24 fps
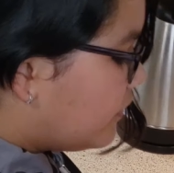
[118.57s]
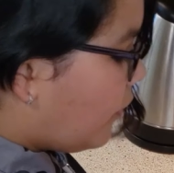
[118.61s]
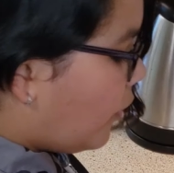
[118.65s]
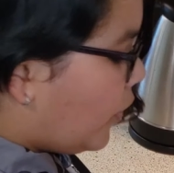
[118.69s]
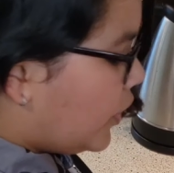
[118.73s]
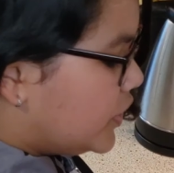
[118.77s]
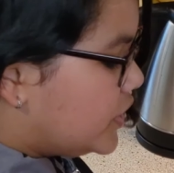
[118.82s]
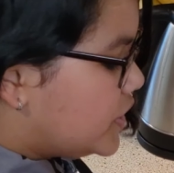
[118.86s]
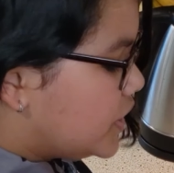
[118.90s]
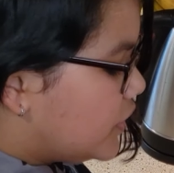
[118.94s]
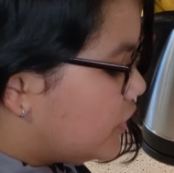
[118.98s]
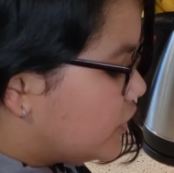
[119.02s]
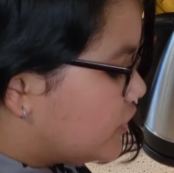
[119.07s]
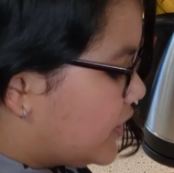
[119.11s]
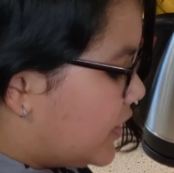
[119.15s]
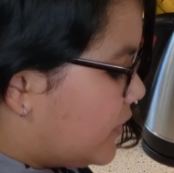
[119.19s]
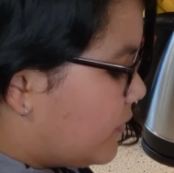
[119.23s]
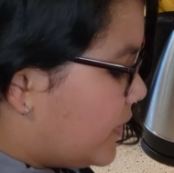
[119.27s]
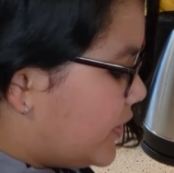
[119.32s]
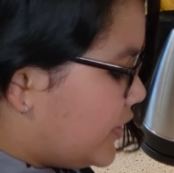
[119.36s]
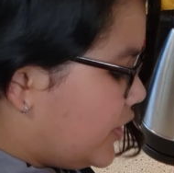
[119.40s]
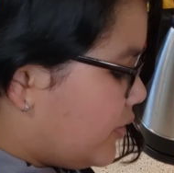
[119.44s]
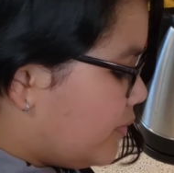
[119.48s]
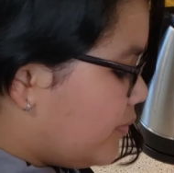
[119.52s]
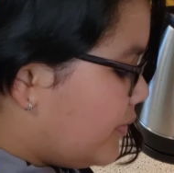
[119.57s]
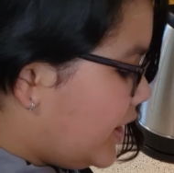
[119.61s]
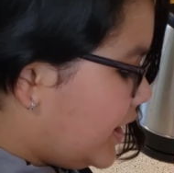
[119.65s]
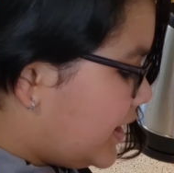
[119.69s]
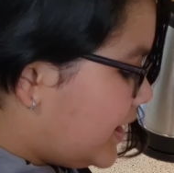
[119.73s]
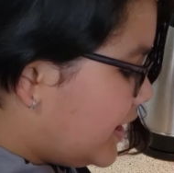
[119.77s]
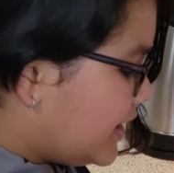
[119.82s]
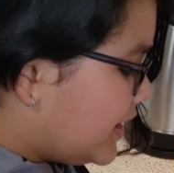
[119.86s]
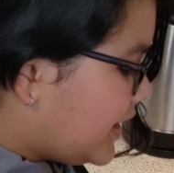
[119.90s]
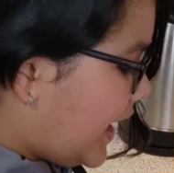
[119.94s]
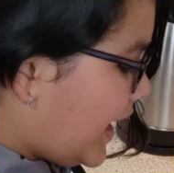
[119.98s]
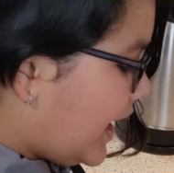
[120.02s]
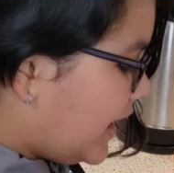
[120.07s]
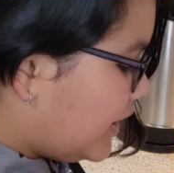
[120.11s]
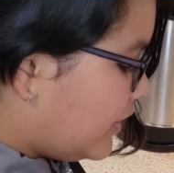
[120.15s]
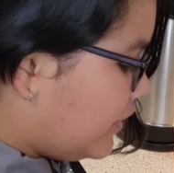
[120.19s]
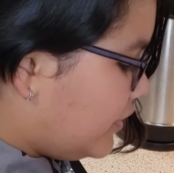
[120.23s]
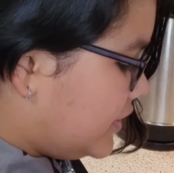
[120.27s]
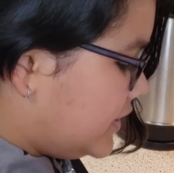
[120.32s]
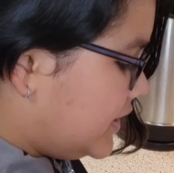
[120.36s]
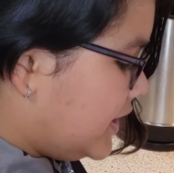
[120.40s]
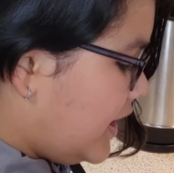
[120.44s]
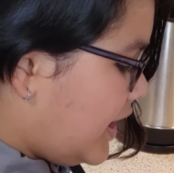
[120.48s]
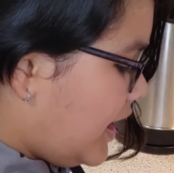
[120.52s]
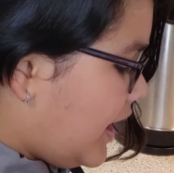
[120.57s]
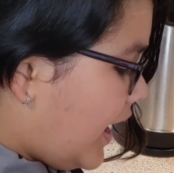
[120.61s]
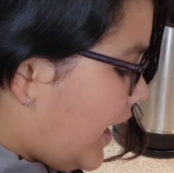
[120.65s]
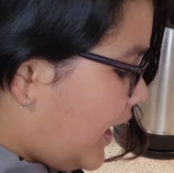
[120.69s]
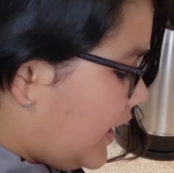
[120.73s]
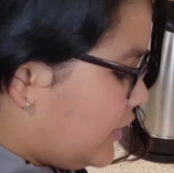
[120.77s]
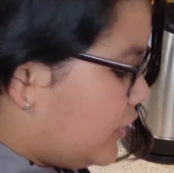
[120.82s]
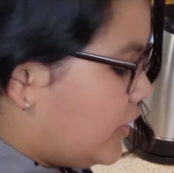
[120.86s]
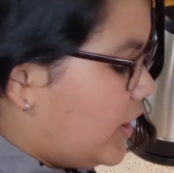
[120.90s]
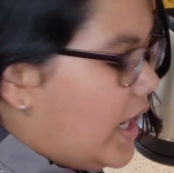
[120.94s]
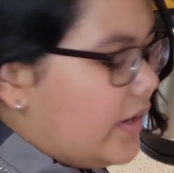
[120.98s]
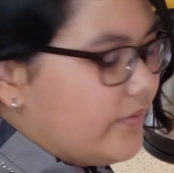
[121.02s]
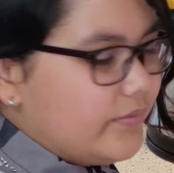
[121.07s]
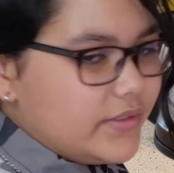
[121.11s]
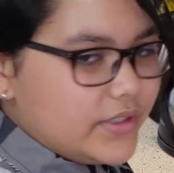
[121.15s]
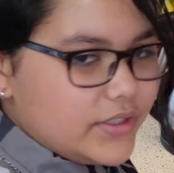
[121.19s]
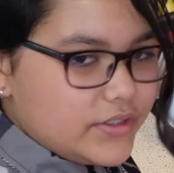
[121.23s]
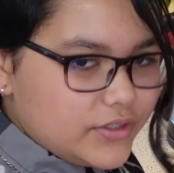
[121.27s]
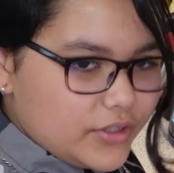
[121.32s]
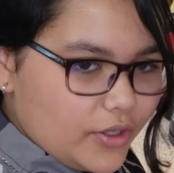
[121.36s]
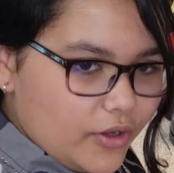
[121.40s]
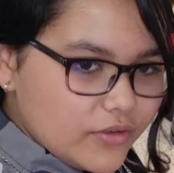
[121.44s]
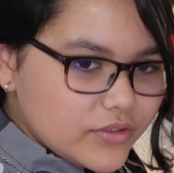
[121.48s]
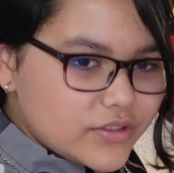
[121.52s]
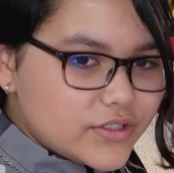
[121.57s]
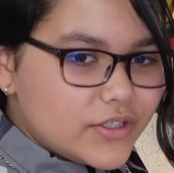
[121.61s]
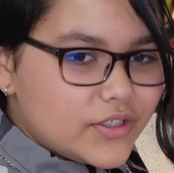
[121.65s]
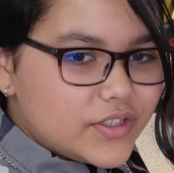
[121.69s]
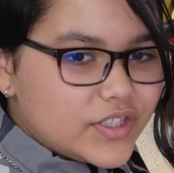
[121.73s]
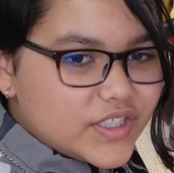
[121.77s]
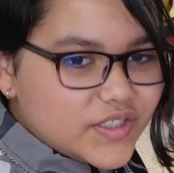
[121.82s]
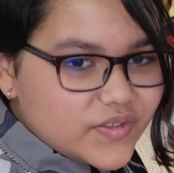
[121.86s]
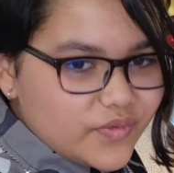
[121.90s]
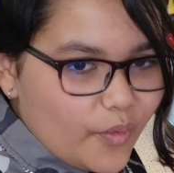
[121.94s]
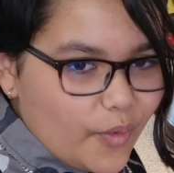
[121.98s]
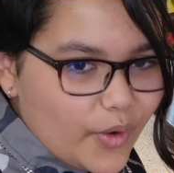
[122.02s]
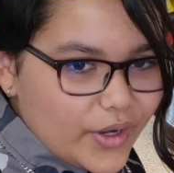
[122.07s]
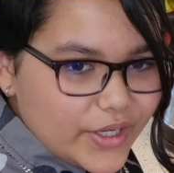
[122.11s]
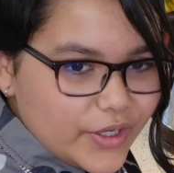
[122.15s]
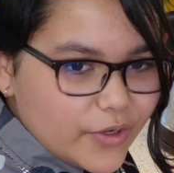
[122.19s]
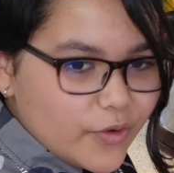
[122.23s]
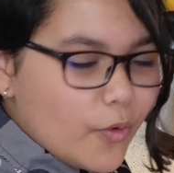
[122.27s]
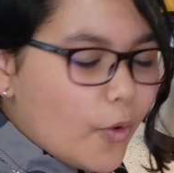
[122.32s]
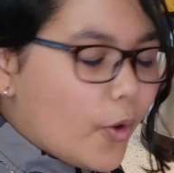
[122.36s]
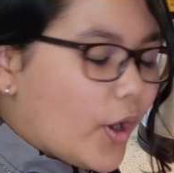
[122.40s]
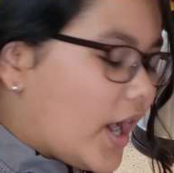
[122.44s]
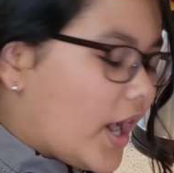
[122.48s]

for children, when you're making candles, either have an adult do this for you or